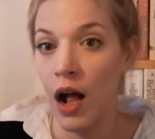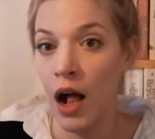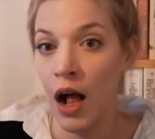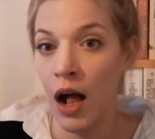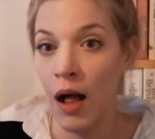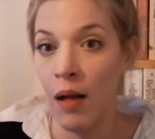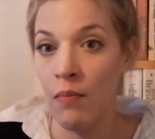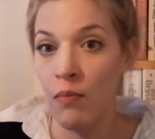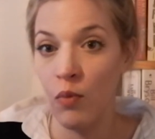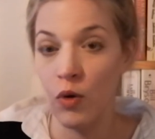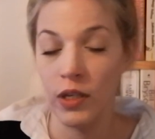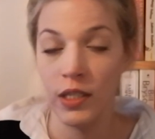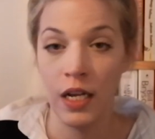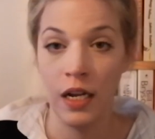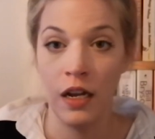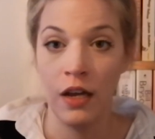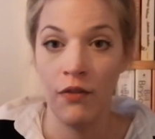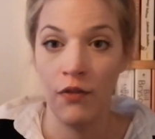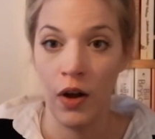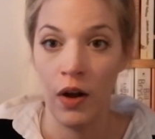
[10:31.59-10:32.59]
Um, we're
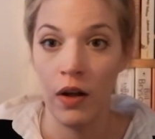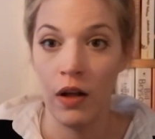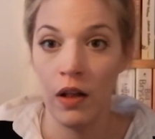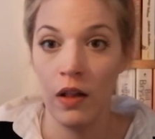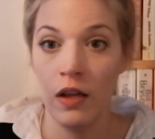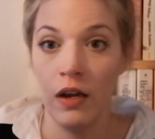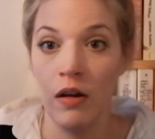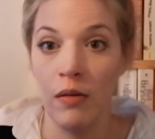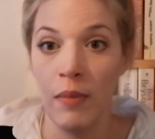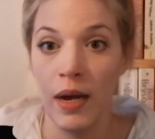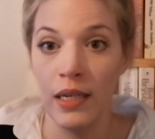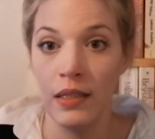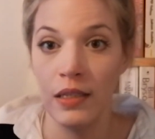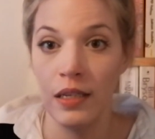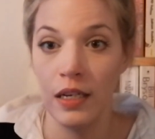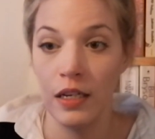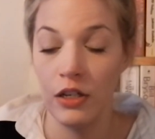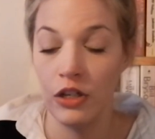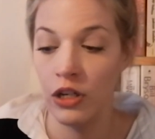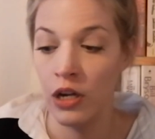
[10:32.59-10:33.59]
sending a very clear
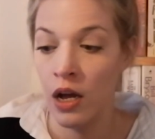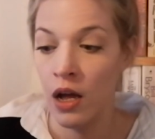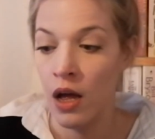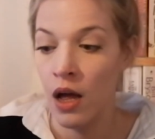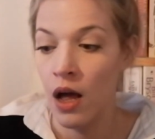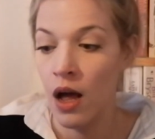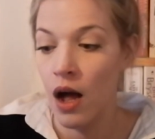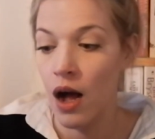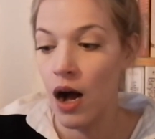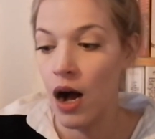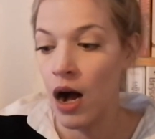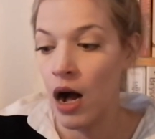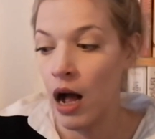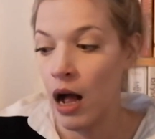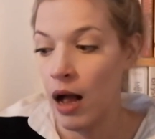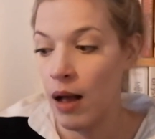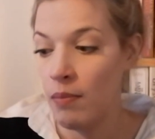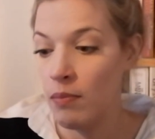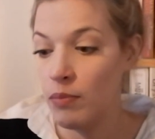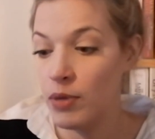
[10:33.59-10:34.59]
message
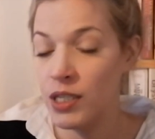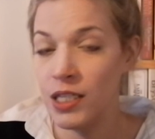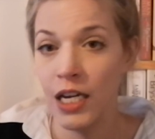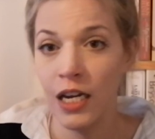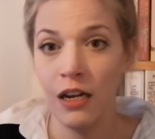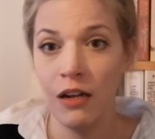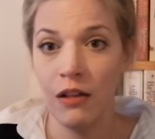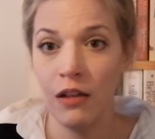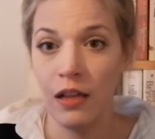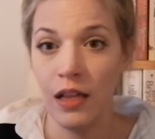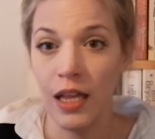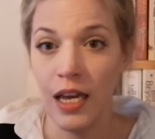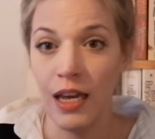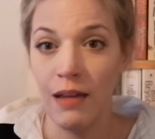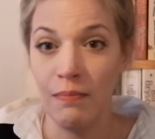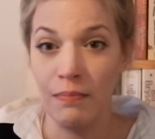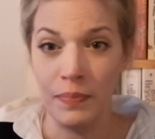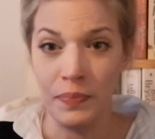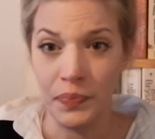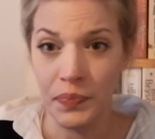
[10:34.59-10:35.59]
um,
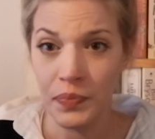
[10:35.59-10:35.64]
particularly